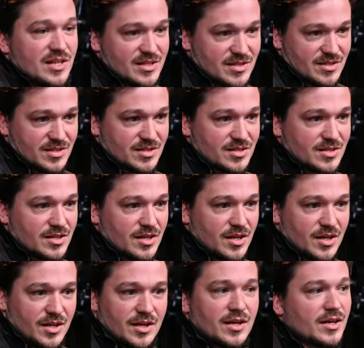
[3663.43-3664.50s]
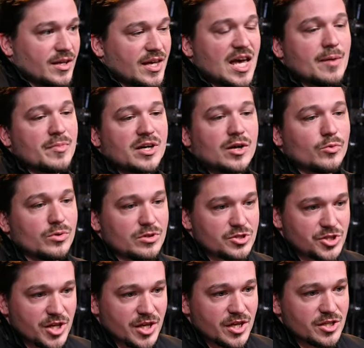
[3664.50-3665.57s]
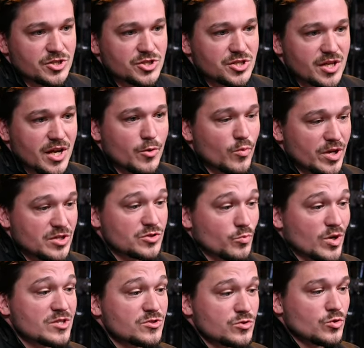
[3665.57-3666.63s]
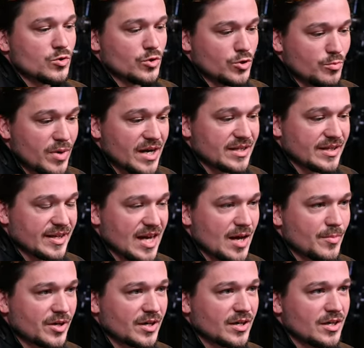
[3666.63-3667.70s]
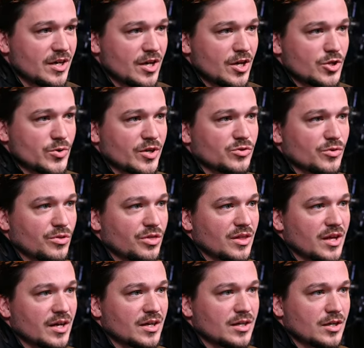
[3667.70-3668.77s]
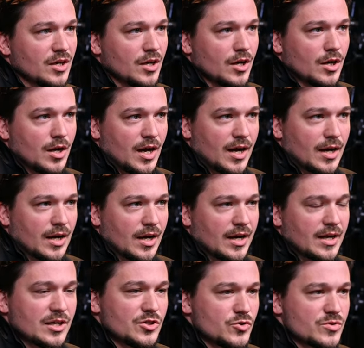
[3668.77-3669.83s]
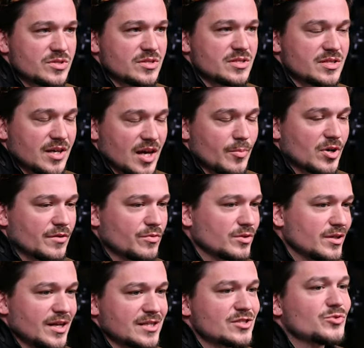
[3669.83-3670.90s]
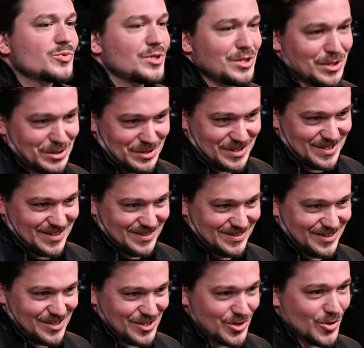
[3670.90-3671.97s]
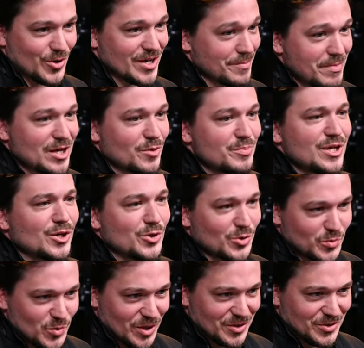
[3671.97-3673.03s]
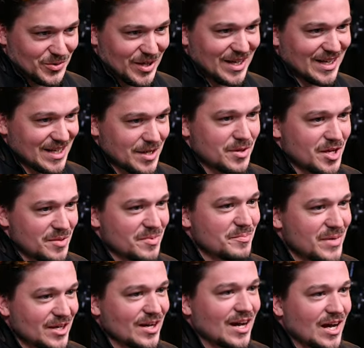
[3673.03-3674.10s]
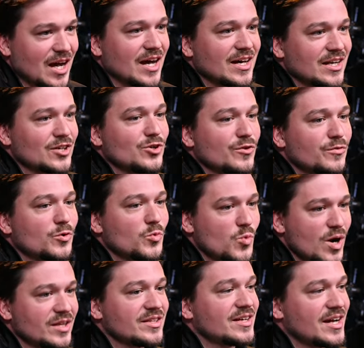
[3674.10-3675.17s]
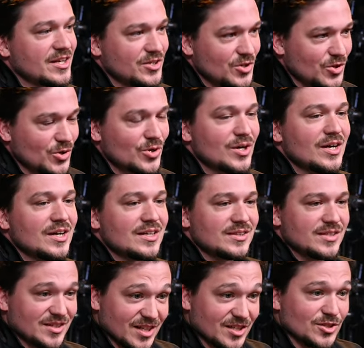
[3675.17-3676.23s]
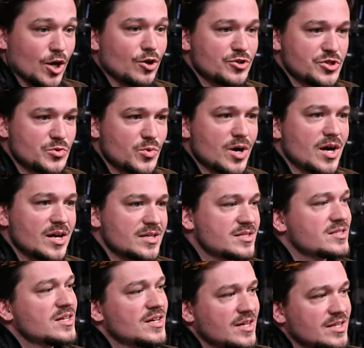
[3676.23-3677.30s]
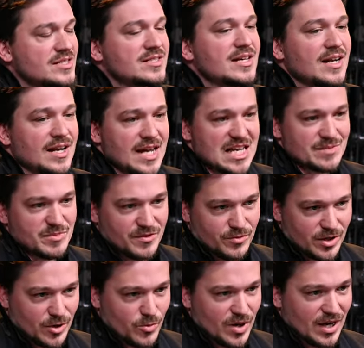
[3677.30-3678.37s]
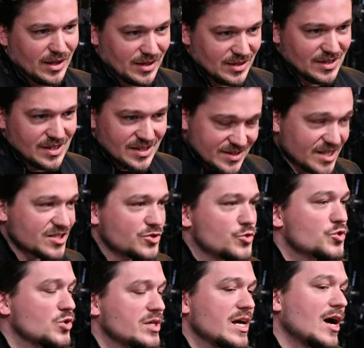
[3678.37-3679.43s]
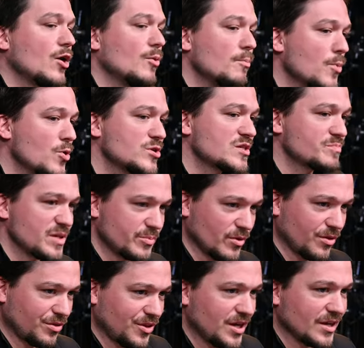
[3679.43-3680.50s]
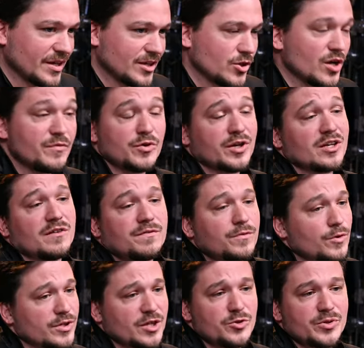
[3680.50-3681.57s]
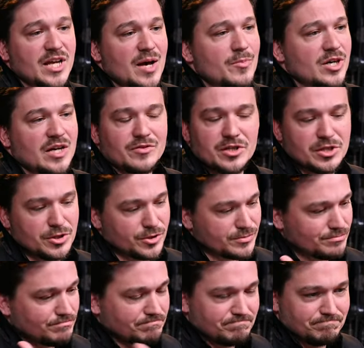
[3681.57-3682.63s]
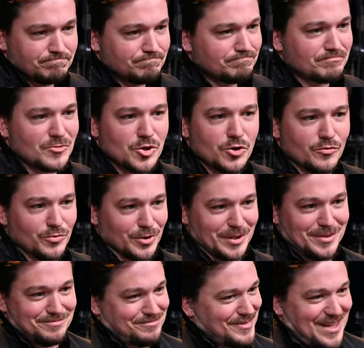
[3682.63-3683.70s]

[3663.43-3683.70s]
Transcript: in lenses. Camera will change, and when once you, you buy the camera, you have to think, I'm gonna use this camera for the next three years so it better be a good one, right? It, it better, I'm gonna go for one that I know that technology-wise is gonna last me for a while. That's usually how most people think. You know, if you can afford a new camera every year, go for it.